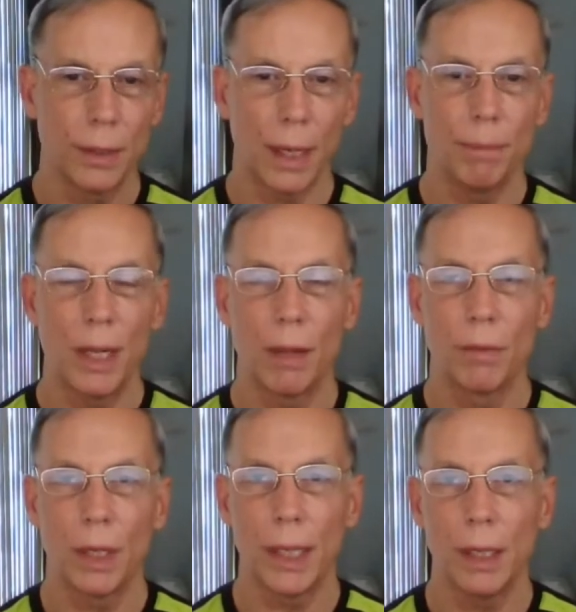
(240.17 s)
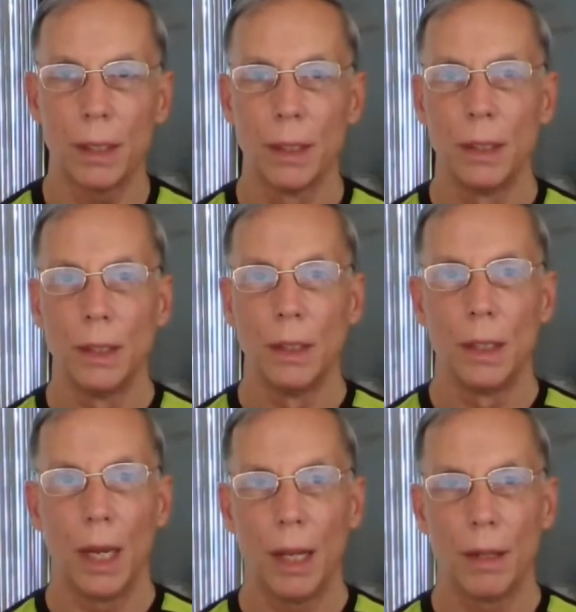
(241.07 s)
type down the link
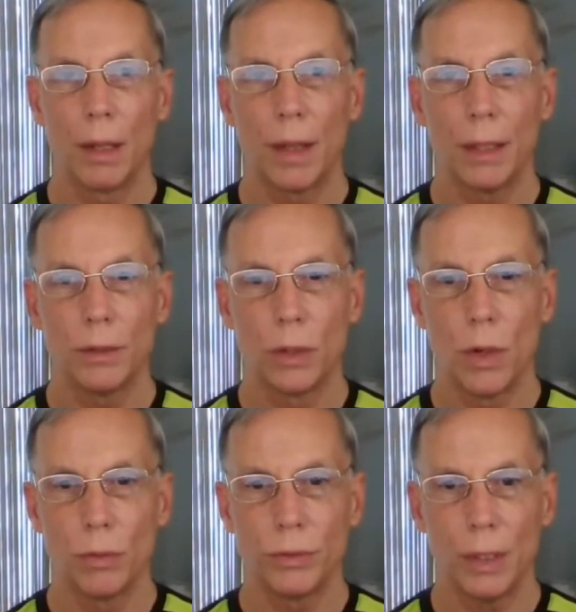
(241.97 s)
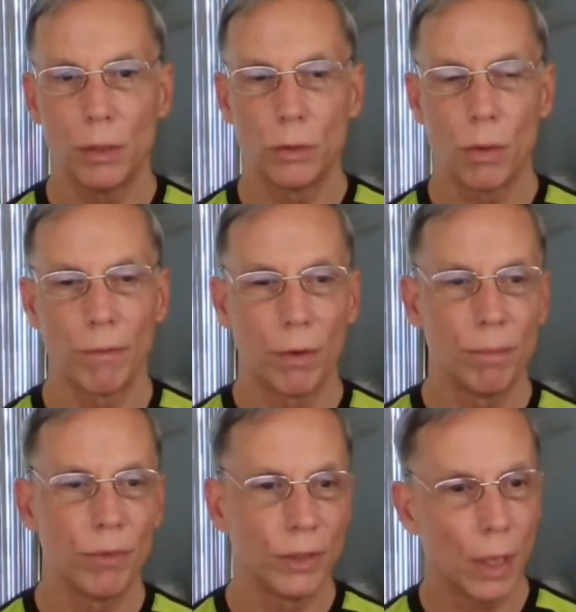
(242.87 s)
in the thing to go see the short
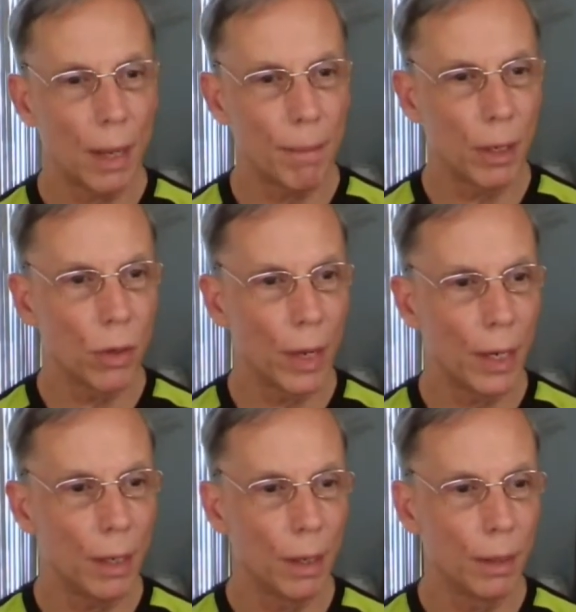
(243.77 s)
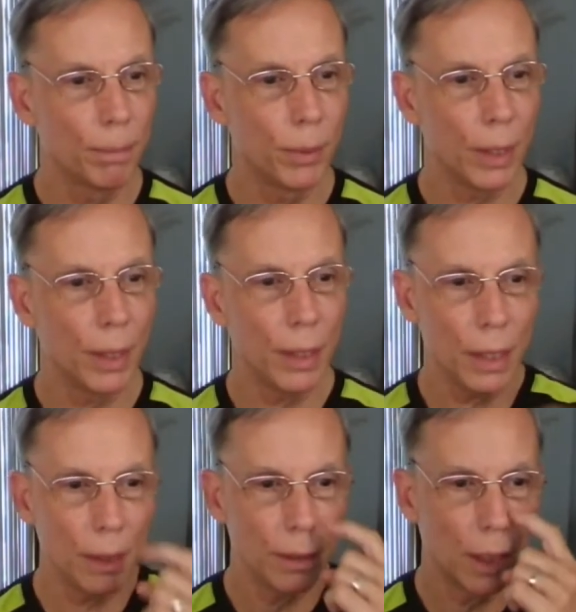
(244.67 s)
form version. I'm going to go ahead and uh, put in
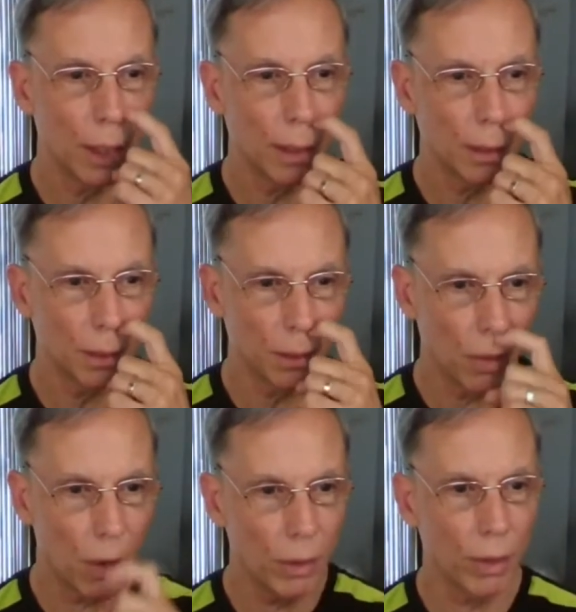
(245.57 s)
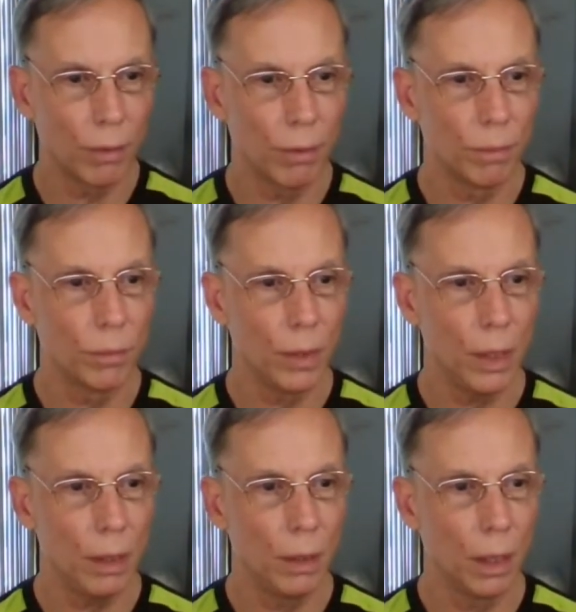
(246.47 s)
the uh, longer,
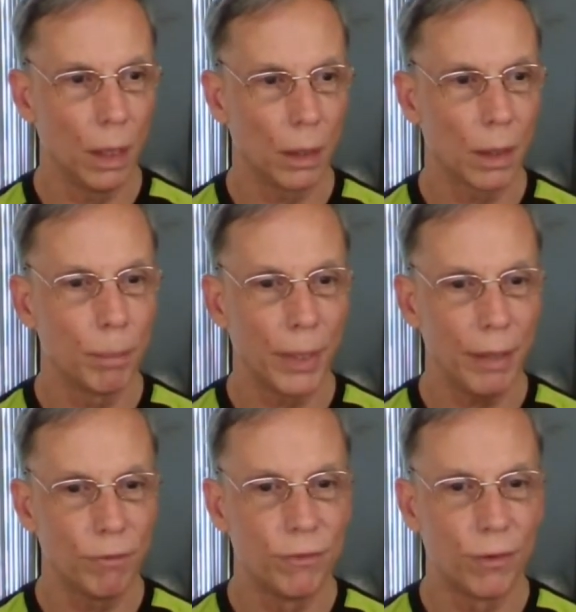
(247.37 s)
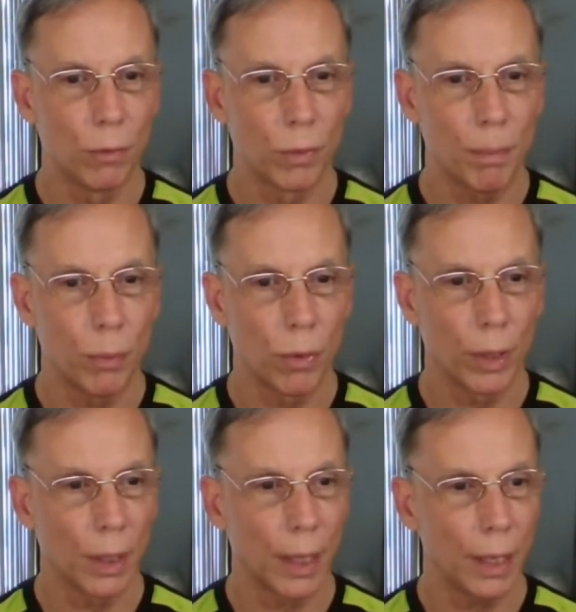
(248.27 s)
the uh, complete full
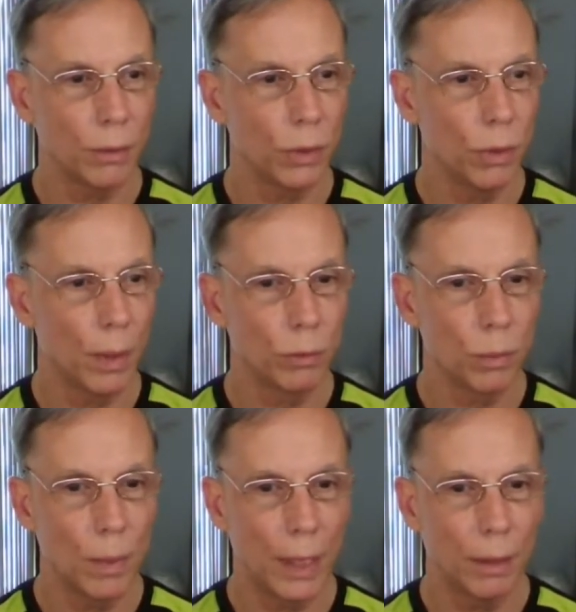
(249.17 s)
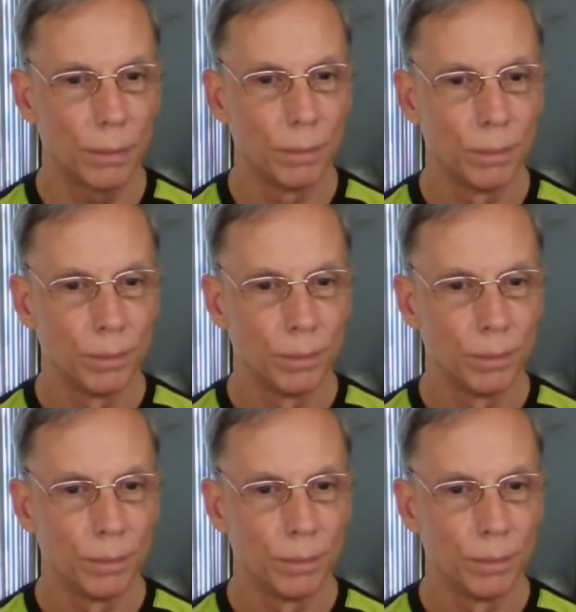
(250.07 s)
report link too as well.